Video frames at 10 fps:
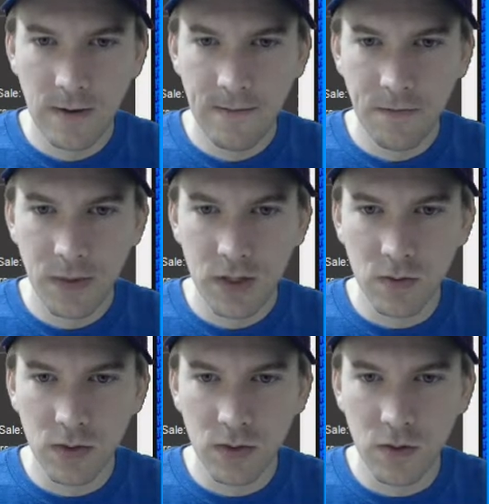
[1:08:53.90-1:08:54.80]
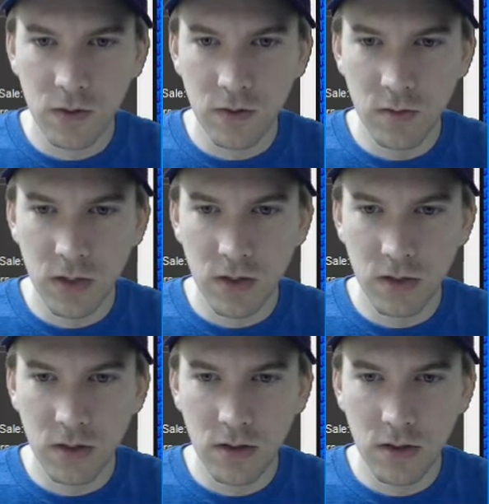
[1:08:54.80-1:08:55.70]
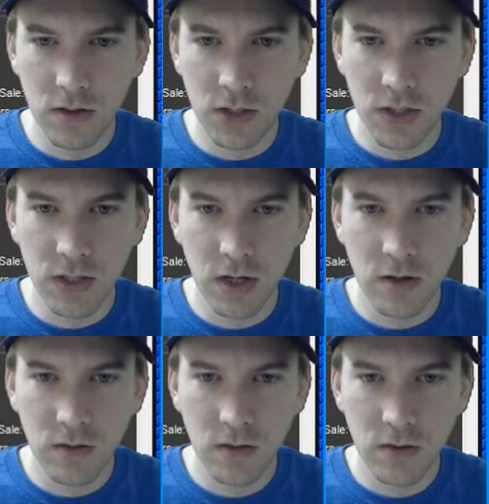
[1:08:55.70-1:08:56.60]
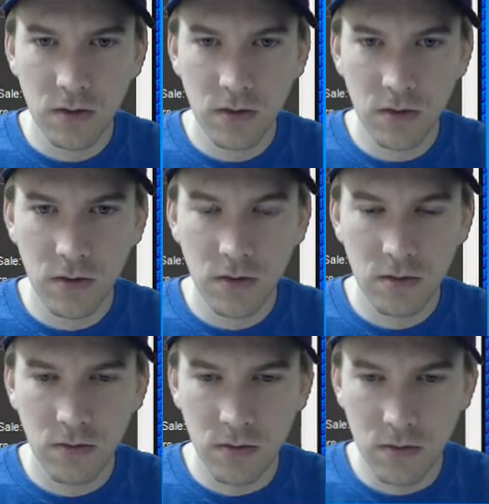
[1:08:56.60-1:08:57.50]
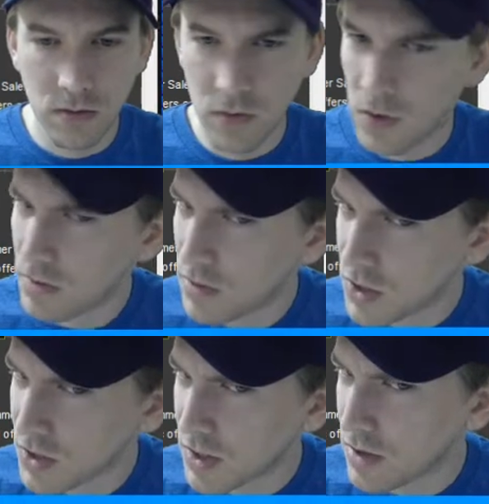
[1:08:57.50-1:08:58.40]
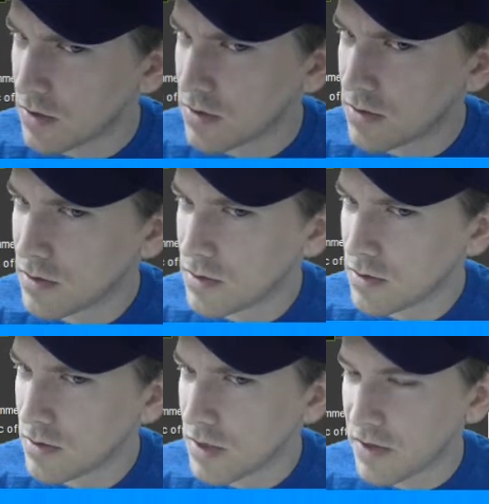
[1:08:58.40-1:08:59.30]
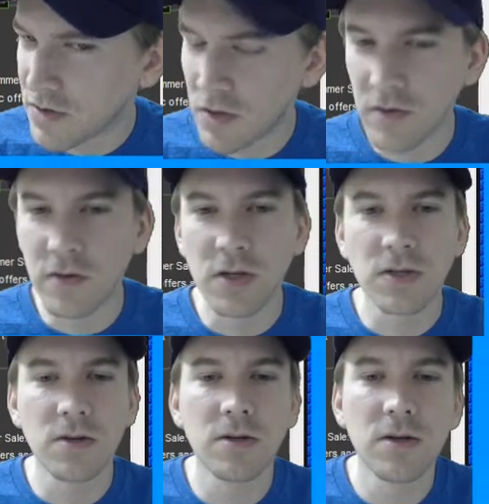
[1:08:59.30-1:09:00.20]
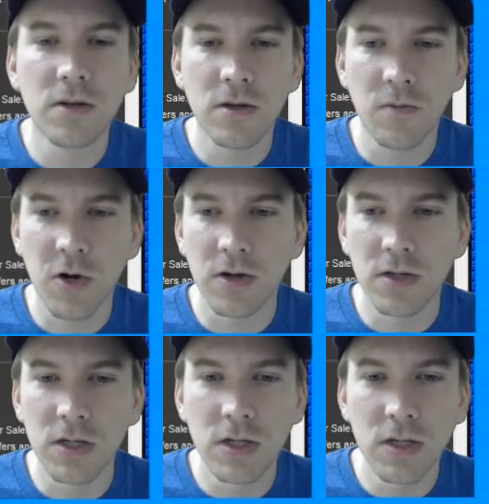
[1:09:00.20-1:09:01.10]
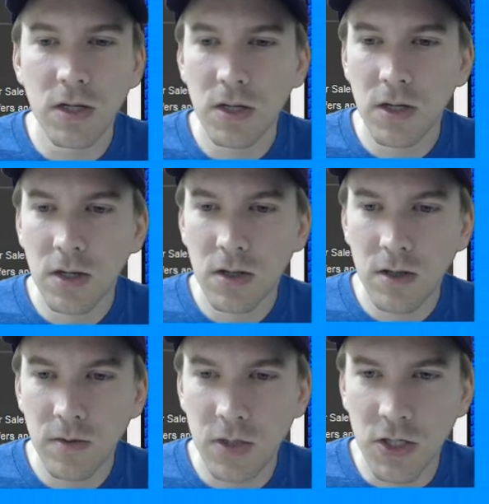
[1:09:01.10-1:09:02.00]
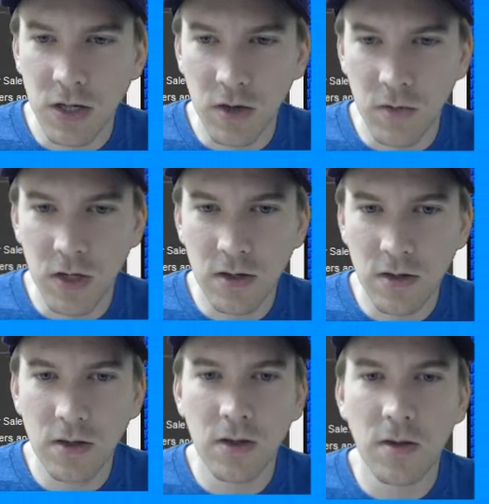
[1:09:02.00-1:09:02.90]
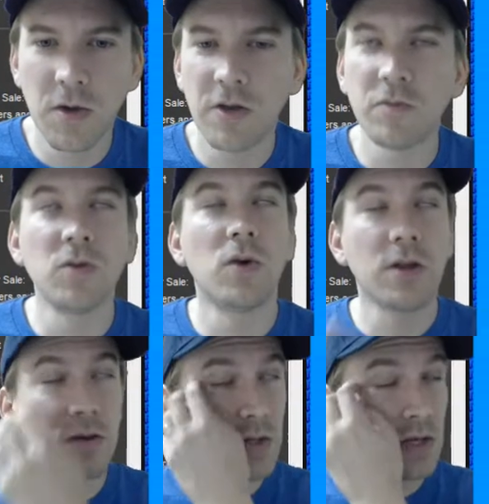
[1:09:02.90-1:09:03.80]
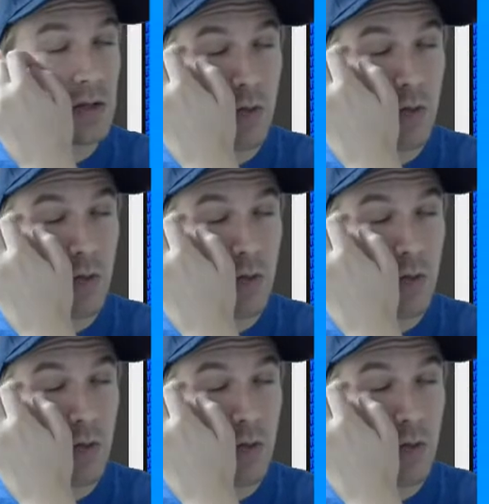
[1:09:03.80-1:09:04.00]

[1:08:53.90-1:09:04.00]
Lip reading: This one's going to be just down. Just down. I have 2 of these, apparently. Let me check how many. It might have been one of those things where